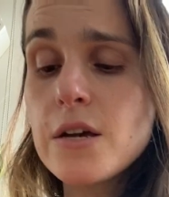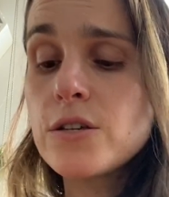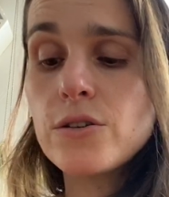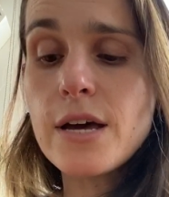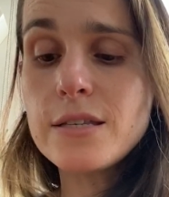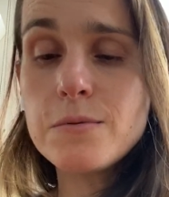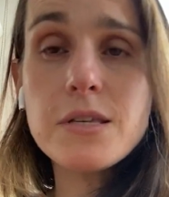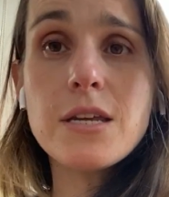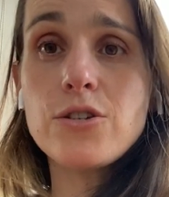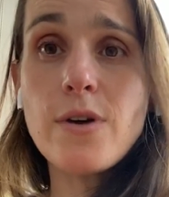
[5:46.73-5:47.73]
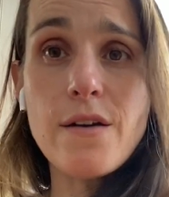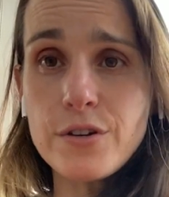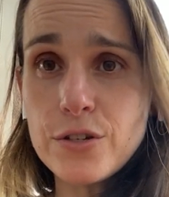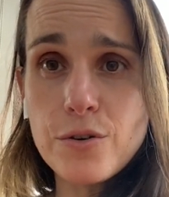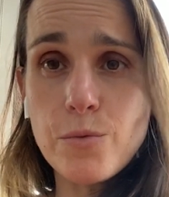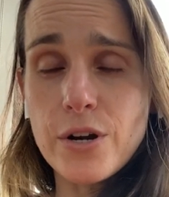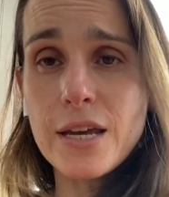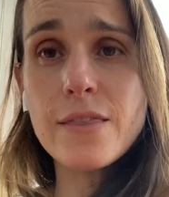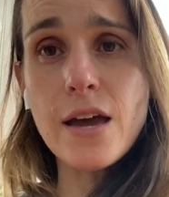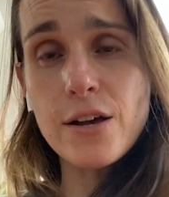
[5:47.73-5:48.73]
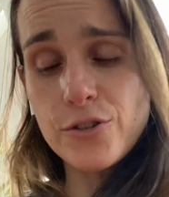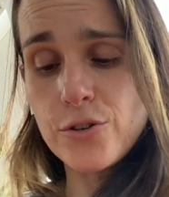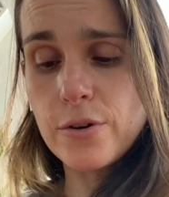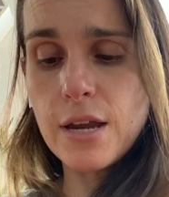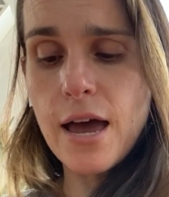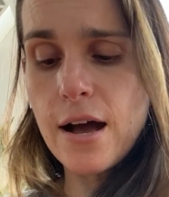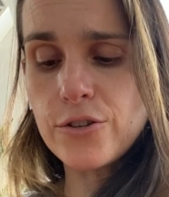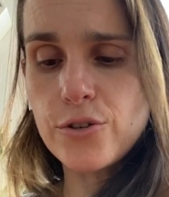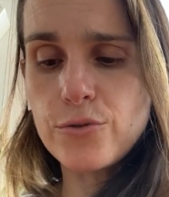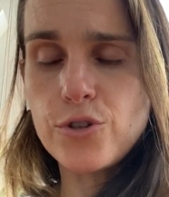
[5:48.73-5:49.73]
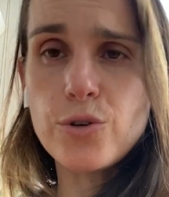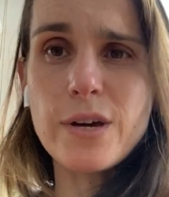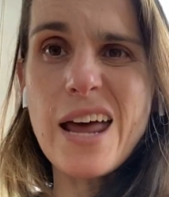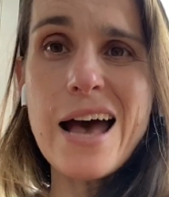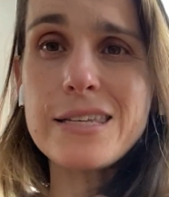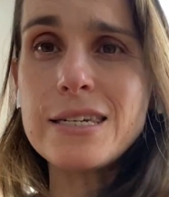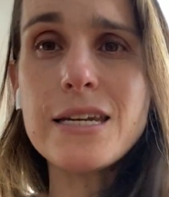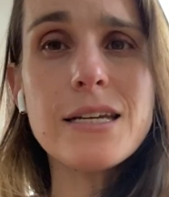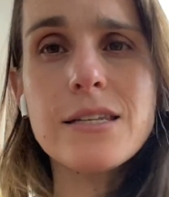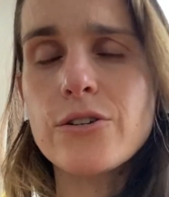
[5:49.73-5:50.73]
So that's something that I do every single morning. I also do it as needed.